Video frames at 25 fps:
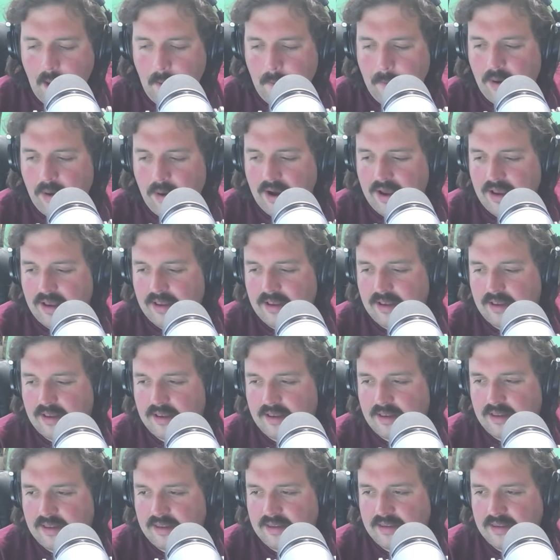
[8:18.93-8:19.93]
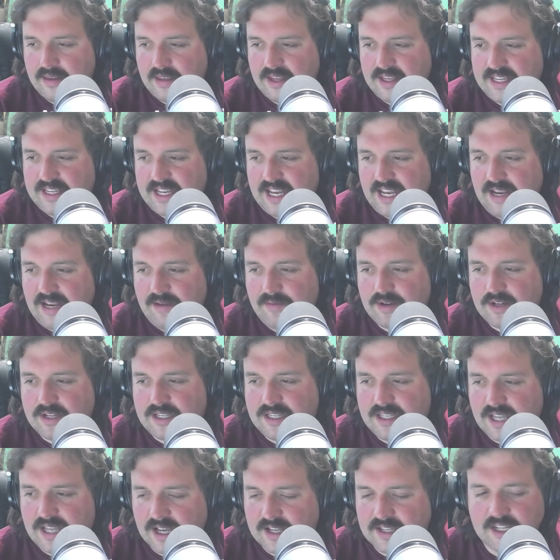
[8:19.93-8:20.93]
but this team
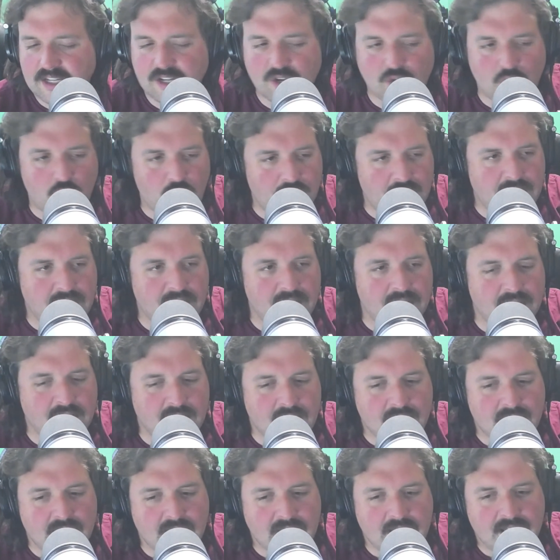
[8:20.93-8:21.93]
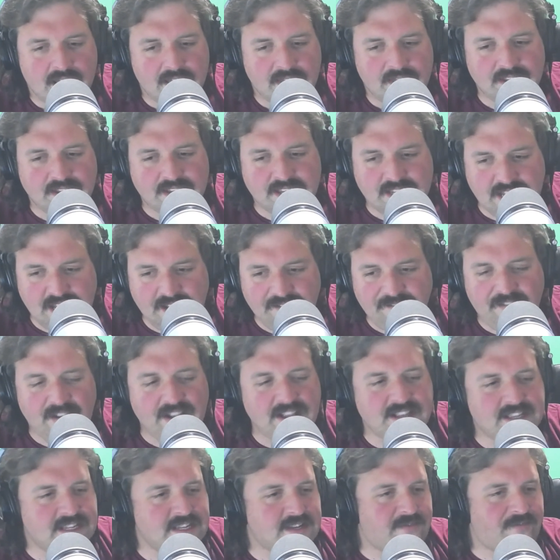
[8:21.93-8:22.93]
just doesn't quit. The
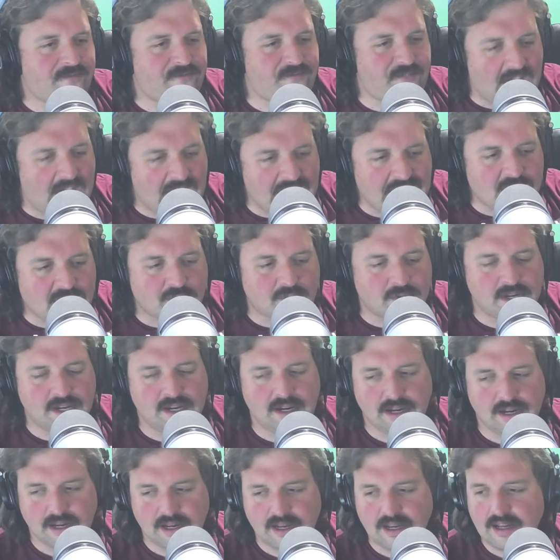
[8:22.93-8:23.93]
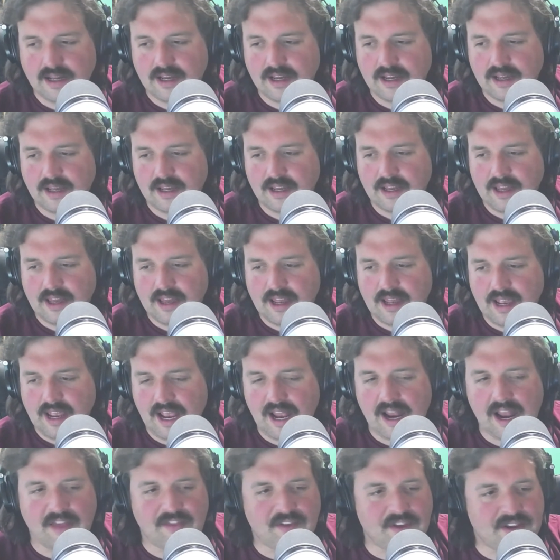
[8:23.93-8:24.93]
defense is fiery,
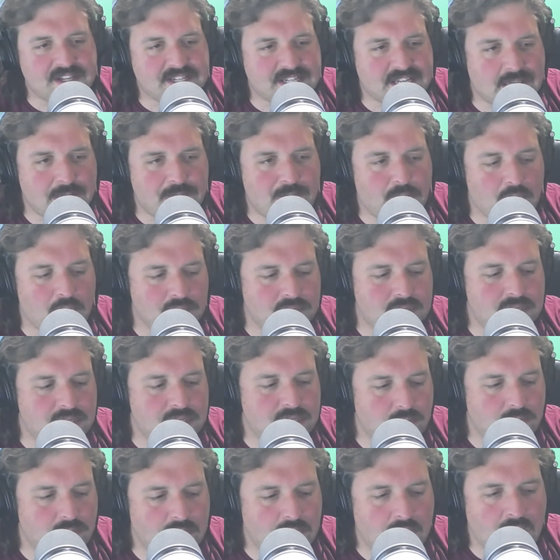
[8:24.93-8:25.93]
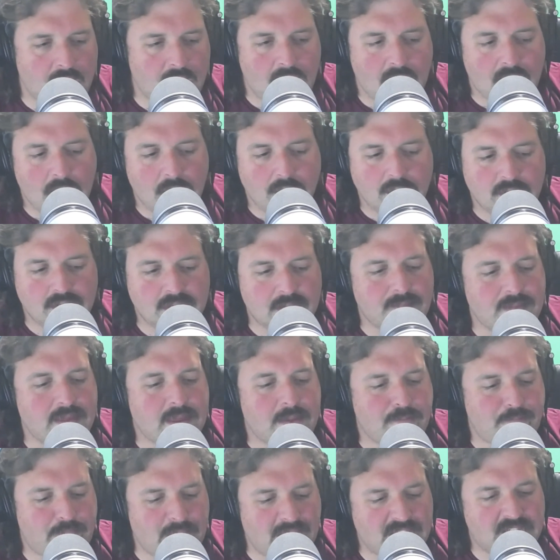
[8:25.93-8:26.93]
and I think Skip Holtz is doing some of the
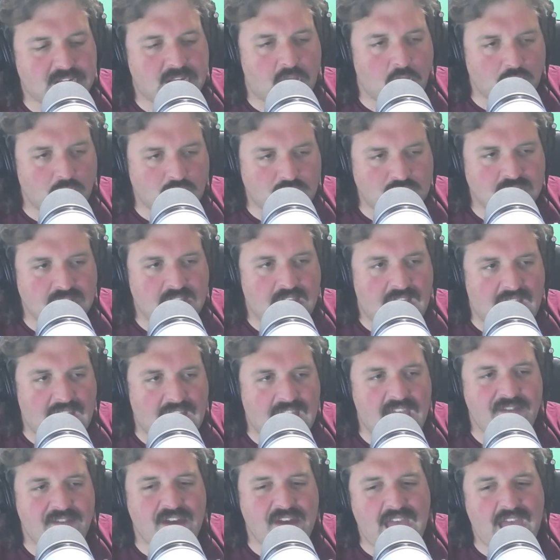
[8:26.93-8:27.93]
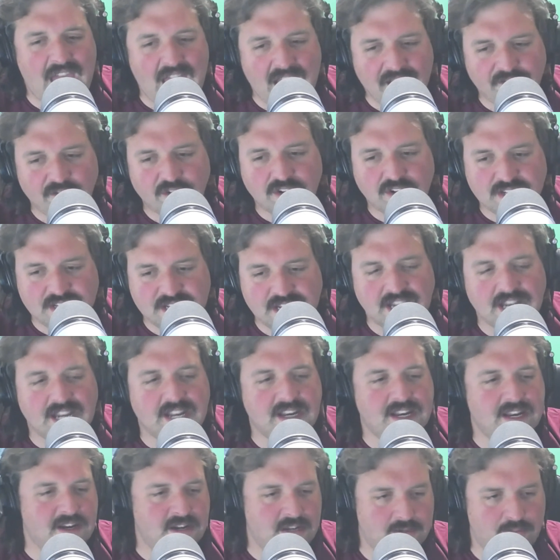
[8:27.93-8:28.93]
best coaching I have ever
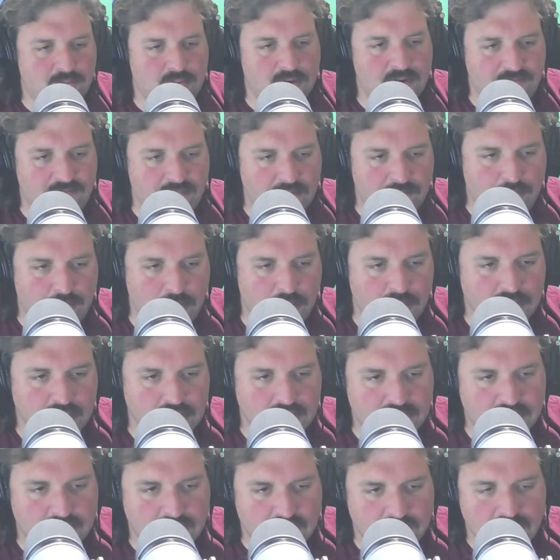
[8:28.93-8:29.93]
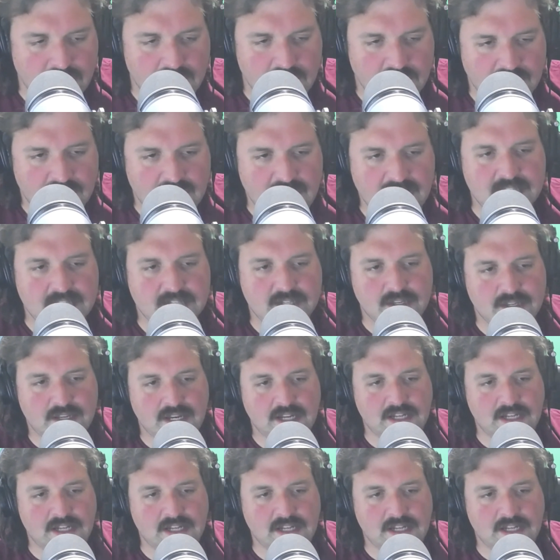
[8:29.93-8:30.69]
seen in a spring football league. He's